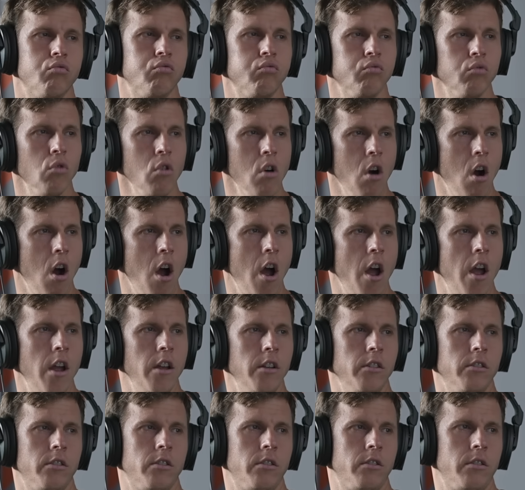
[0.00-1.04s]

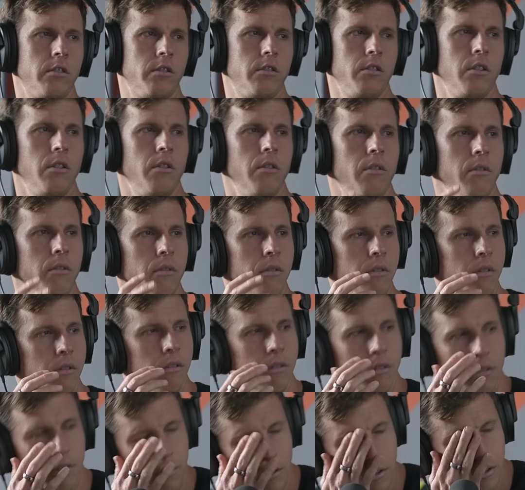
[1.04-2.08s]
Christ,
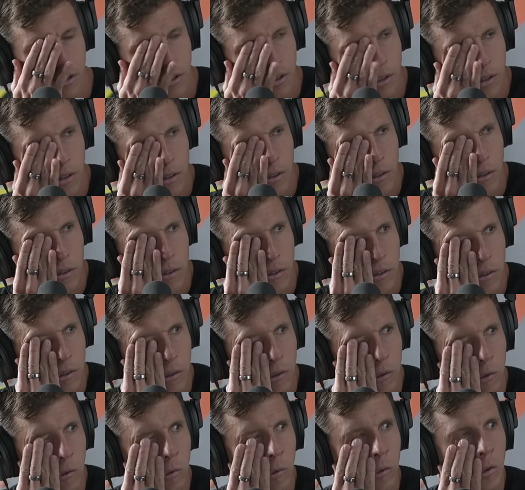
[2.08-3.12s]
dude. Yep.
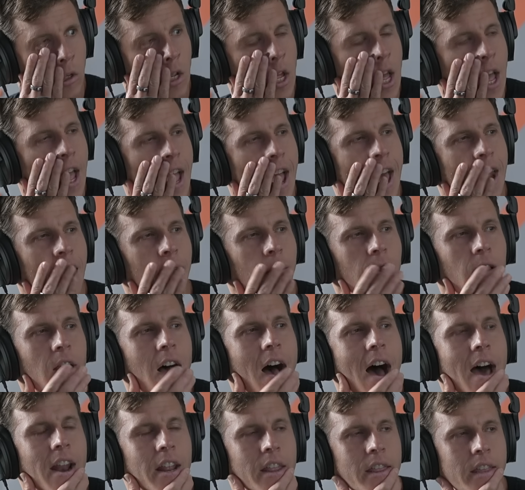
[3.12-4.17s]
And a
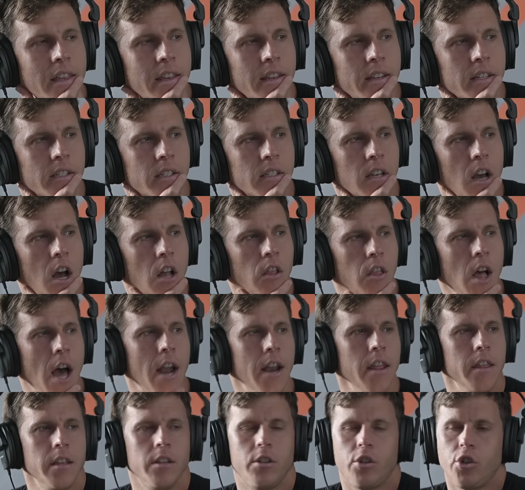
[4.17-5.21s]
lot of these
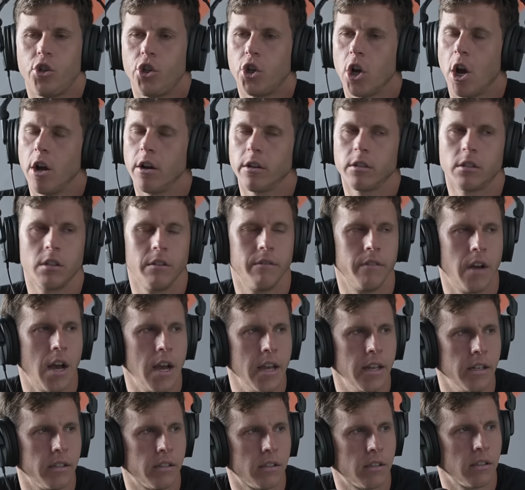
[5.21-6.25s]
chunks of
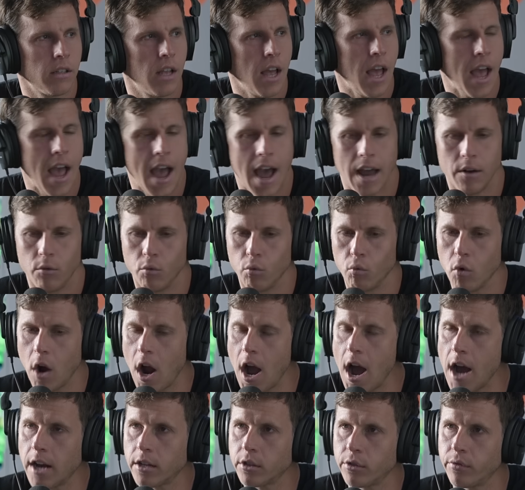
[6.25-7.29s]
ice had
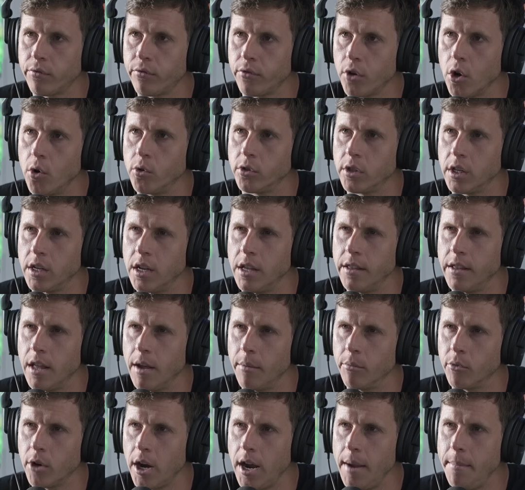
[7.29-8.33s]
rocks frozen in
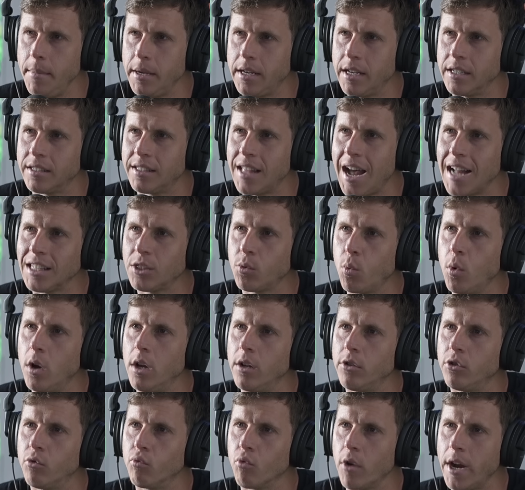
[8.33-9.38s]
them, right? Because that's
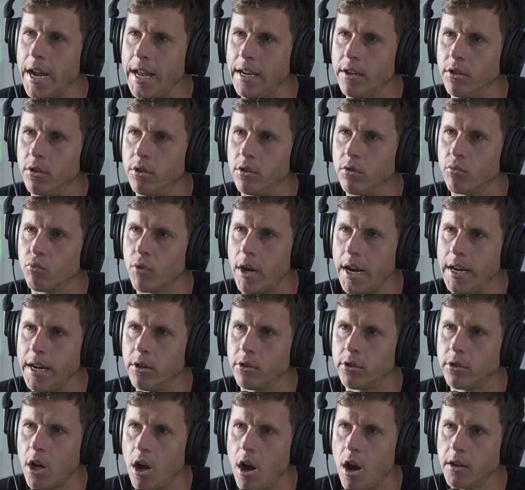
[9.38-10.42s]
what
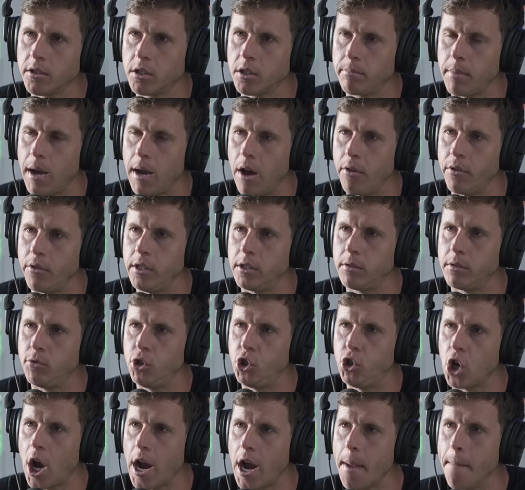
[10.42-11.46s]
Randall talks about, these
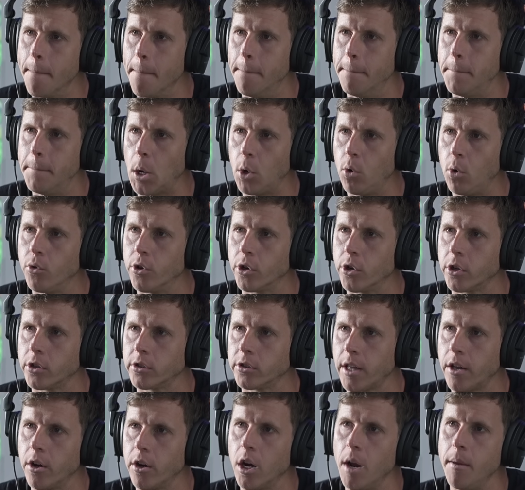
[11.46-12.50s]
giant boulders
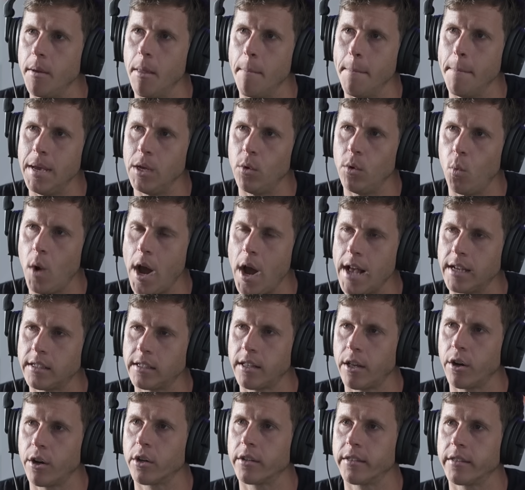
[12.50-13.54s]
that are in the Midwest
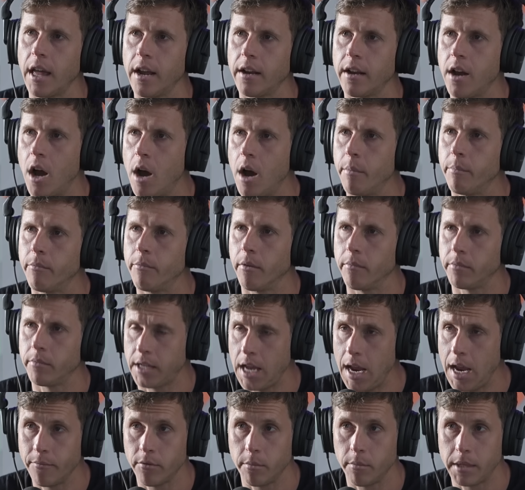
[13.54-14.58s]
that
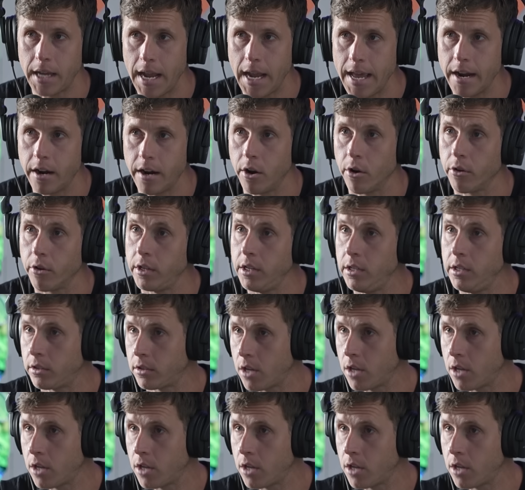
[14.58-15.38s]
came from Canada or the East